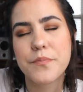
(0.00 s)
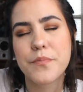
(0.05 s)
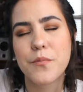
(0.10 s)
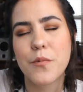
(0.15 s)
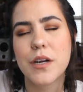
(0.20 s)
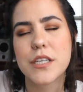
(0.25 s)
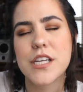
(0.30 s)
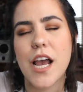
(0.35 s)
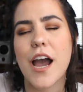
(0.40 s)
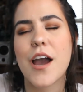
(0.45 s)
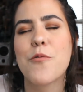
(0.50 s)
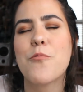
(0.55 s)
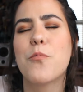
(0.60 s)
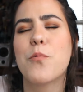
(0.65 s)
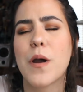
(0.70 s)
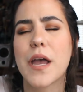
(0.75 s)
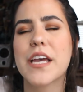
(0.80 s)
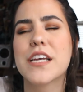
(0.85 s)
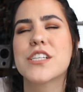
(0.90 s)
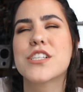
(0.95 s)
which I
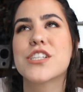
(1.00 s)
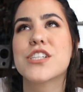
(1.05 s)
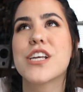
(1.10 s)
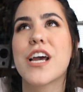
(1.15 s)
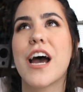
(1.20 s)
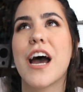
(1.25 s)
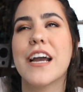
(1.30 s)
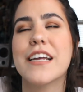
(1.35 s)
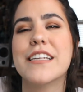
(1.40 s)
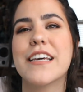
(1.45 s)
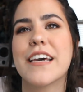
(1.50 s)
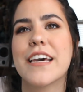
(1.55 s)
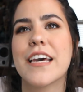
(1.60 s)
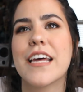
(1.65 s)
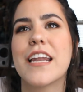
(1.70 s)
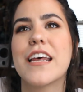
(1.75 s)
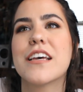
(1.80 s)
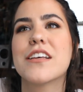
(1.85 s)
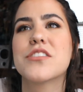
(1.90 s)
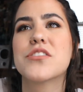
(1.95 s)
wish I
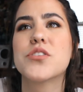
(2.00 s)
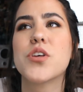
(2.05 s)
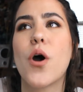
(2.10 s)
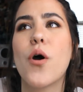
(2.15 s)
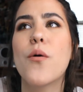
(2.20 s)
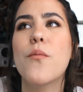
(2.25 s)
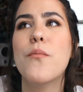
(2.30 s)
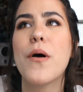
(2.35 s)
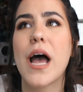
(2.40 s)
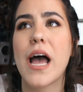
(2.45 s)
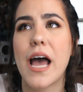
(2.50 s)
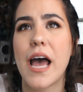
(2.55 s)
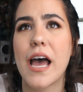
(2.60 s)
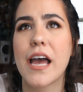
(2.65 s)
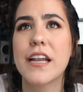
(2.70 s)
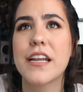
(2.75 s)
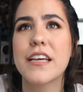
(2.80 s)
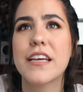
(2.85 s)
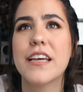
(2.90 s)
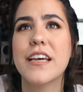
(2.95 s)
did so
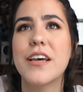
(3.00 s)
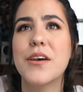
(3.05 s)
bad